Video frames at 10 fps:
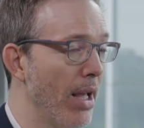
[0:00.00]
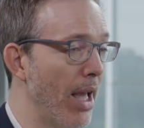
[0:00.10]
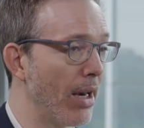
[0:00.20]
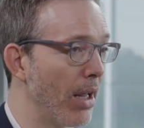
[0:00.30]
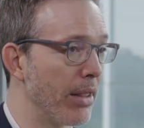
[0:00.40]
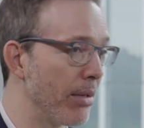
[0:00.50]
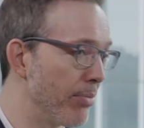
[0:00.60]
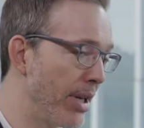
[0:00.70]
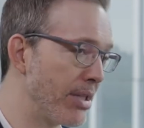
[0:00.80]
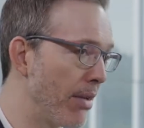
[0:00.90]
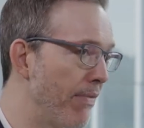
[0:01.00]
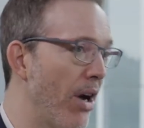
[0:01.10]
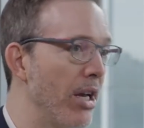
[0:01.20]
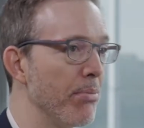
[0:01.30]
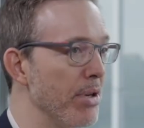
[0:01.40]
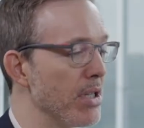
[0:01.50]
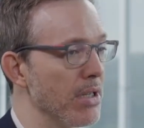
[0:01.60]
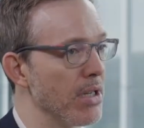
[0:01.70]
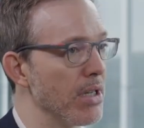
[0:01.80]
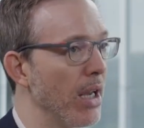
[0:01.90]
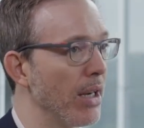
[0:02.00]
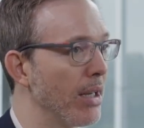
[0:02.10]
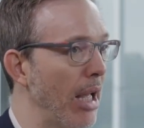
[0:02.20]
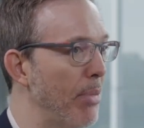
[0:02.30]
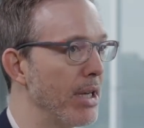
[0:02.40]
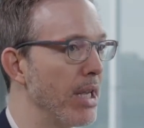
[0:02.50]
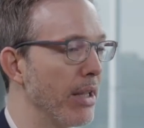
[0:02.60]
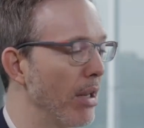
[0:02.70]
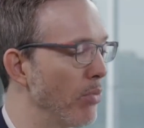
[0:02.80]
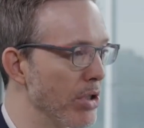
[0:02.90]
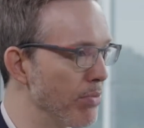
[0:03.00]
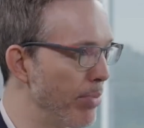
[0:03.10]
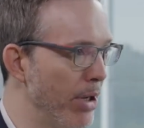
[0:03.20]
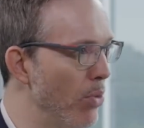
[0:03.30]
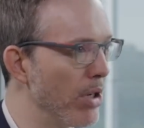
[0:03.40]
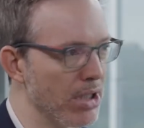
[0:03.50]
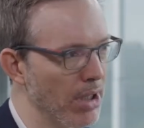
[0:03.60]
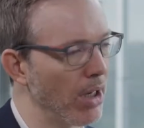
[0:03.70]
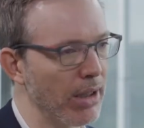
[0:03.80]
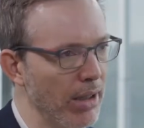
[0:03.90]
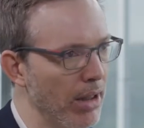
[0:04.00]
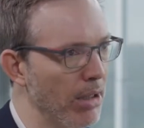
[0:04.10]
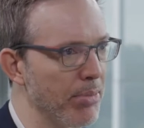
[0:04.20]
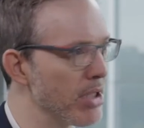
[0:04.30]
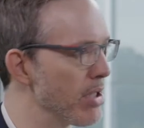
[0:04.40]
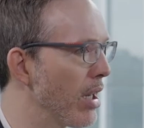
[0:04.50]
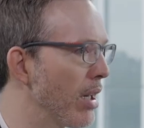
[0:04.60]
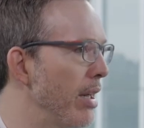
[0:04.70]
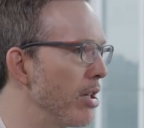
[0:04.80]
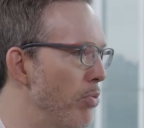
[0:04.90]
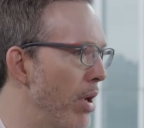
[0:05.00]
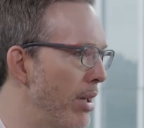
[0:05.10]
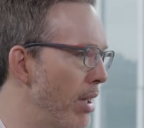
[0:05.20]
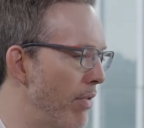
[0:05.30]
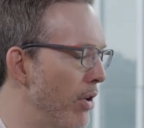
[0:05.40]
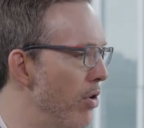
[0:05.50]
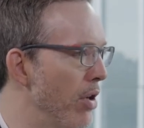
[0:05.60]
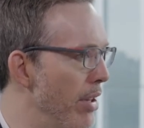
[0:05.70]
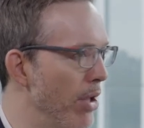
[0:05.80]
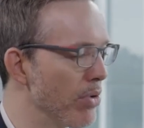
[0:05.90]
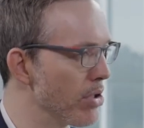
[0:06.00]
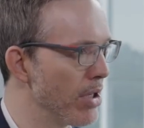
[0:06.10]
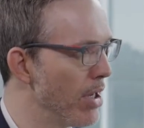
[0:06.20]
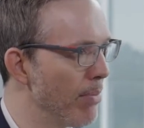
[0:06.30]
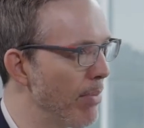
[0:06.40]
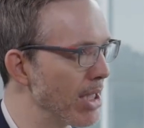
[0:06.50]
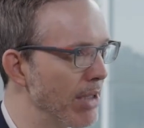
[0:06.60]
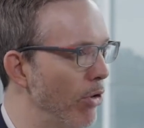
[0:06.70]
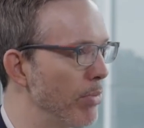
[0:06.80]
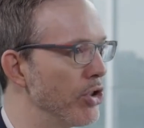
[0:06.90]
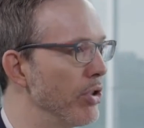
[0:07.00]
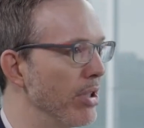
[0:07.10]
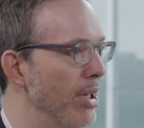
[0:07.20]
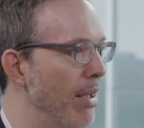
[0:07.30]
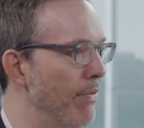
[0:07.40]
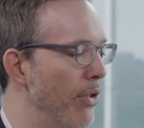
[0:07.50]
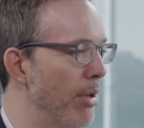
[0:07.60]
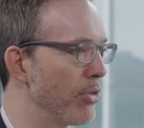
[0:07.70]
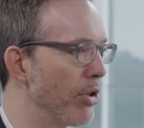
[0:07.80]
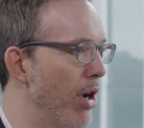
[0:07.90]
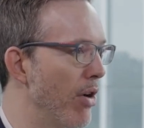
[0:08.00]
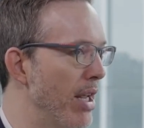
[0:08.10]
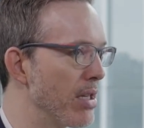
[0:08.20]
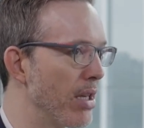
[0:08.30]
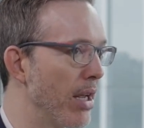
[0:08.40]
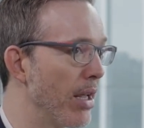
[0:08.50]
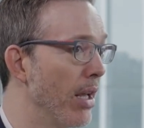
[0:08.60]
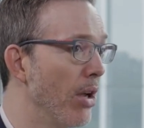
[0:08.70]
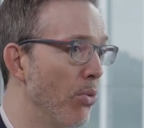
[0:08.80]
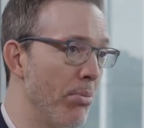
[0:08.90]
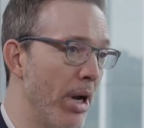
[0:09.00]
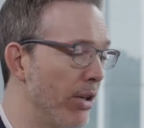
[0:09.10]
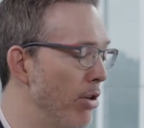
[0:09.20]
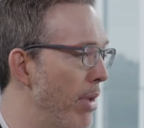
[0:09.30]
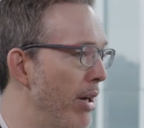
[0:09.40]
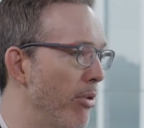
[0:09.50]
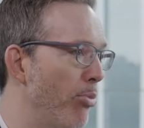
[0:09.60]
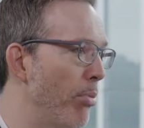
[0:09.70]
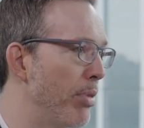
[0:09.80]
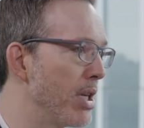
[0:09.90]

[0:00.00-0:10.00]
and I think, let's say, finding businesses like Capitec that was big winners. Like, I think a business like Clicks, we identified early there was massive opportunity left for them to grow in SA. We made good money on the property